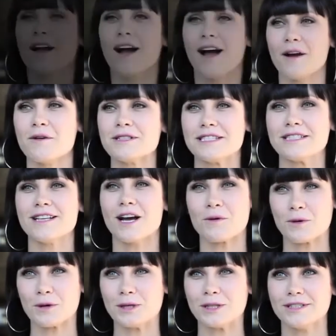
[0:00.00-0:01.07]
I was in
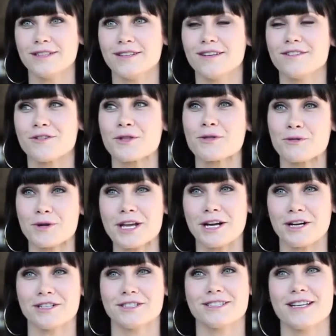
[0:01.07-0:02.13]
that world for 3
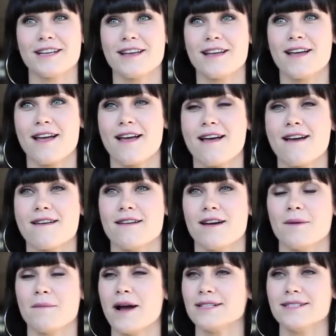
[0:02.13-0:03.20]
years, and
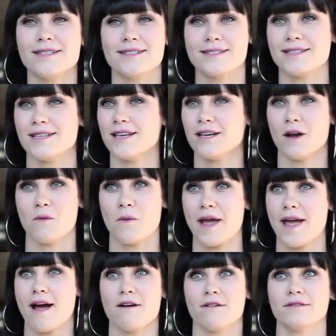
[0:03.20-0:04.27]
I didn't see a
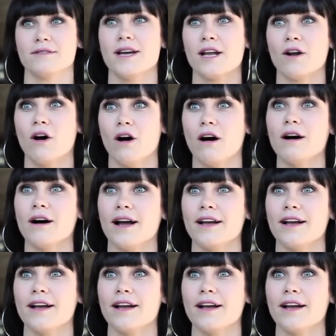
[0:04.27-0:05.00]
way out at all.